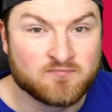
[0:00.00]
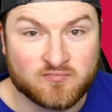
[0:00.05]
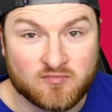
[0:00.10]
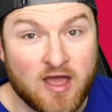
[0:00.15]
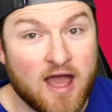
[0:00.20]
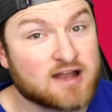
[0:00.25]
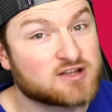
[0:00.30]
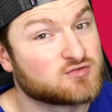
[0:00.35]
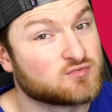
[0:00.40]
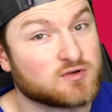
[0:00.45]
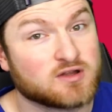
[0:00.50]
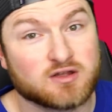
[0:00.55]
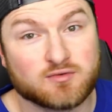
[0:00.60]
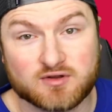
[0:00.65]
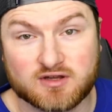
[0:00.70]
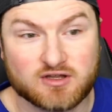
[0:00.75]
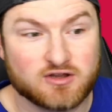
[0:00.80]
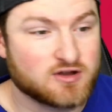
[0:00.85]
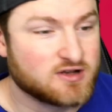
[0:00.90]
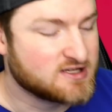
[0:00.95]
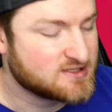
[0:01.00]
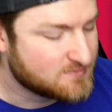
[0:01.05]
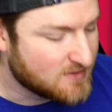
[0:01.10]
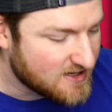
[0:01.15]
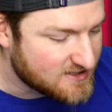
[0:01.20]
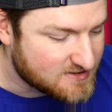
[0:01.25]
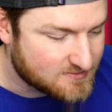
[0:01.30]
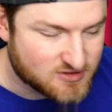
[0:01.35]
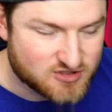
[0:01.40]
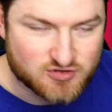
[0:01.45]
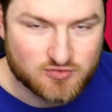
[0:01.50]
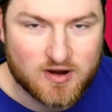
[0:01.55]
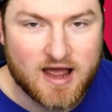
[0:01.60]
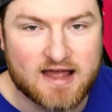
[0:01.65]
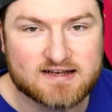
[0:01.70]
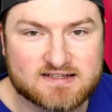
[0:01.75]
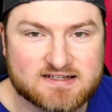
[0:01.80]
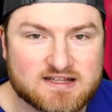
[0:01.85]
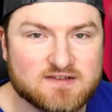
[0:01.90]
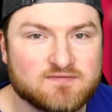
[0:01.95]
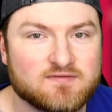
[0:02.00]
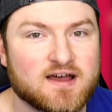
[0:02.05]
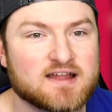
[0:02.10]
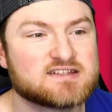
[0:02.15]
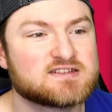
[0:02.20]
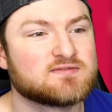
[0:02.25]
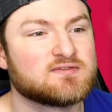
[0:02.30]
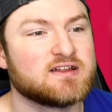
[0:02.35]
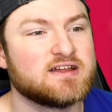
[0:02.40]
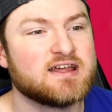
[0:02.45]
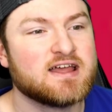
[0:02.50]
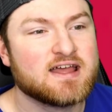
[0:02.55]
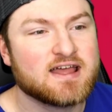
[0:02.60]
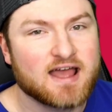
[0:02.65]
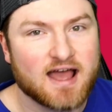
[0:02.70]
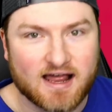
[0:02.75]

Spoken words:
That's really, really good. He's made some strides defensively.